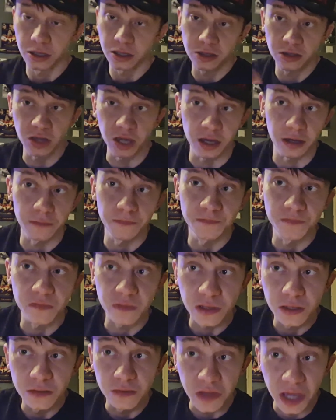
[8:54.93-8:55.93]
Yeah.
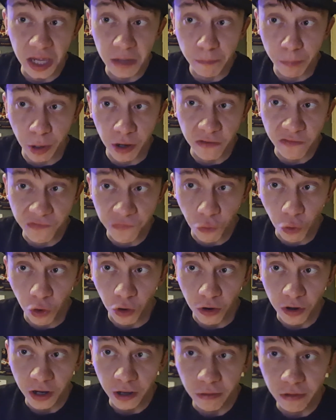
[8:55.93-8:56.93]

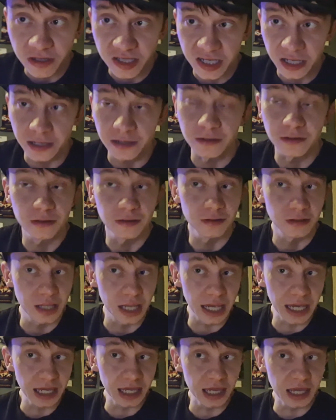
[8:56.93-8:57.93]
9.4 out of 10.
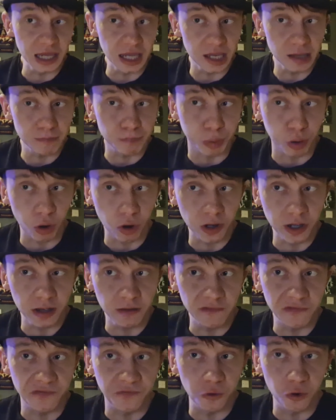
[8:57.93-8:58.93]

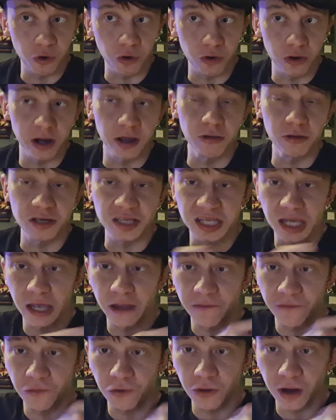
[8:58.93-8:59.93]
9.4 out of
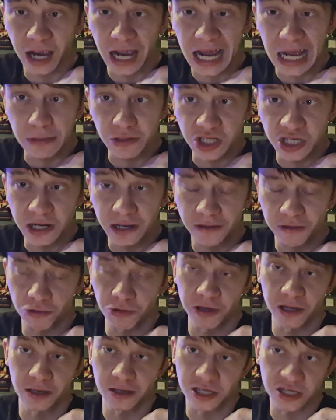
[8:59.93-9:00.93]
10 for Abstract
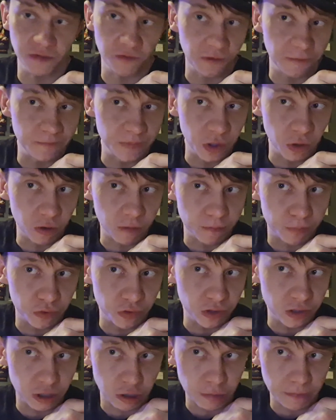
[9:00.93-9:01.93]
Lens from North
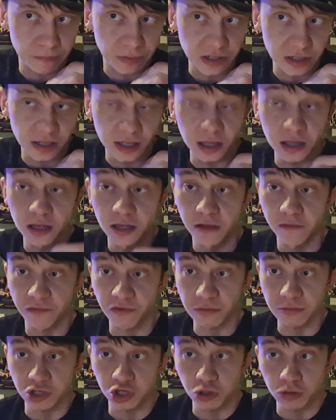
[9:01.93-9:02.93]
Brewing Company
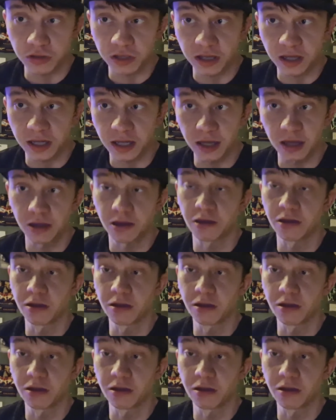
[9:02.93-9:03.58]
from Jordy K.